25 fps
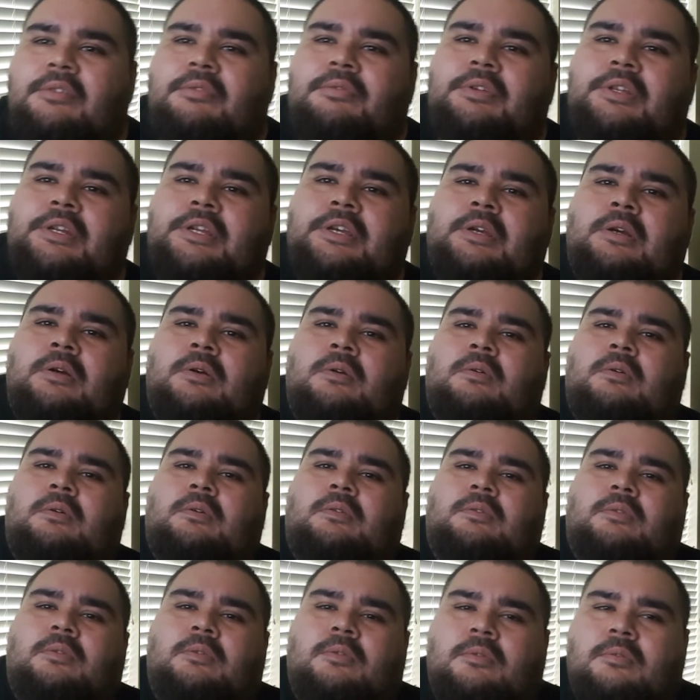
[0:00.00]
video.
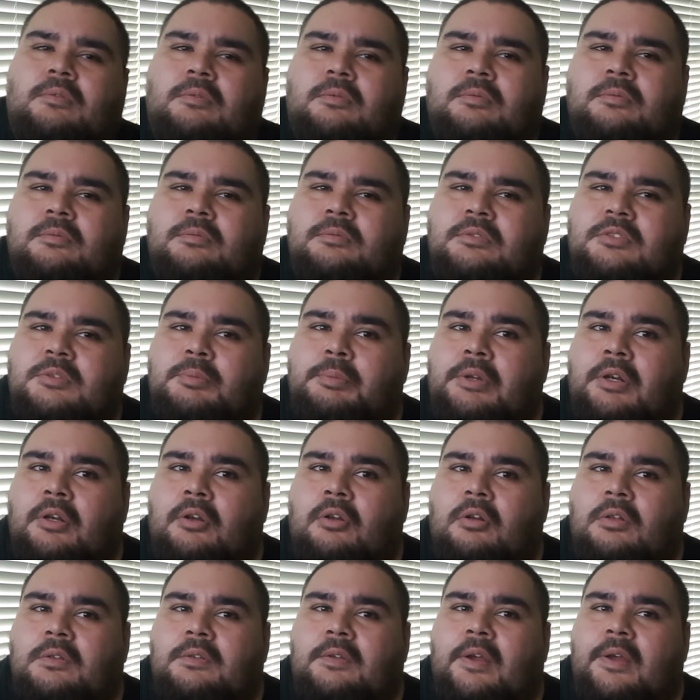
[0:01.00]
It's been a
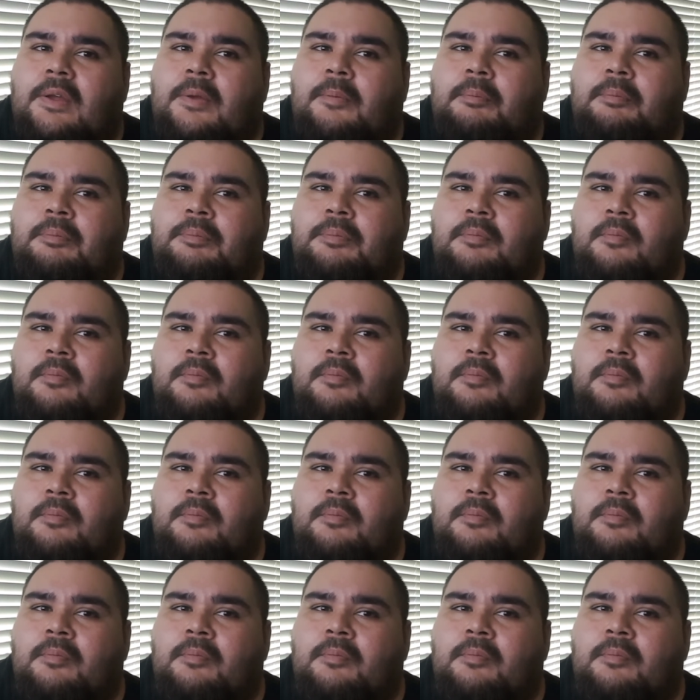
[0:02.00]
long time.